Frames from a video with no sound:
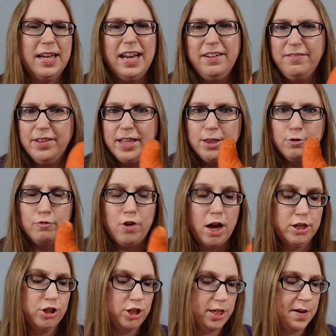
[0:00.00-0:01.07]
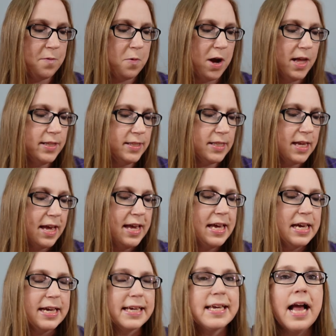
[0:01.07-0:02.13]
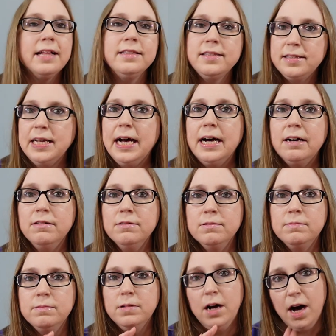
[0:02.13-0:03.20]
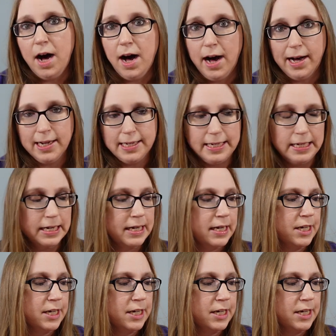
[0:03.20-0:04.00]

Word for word: kind of like the Rushton ones, can sell high.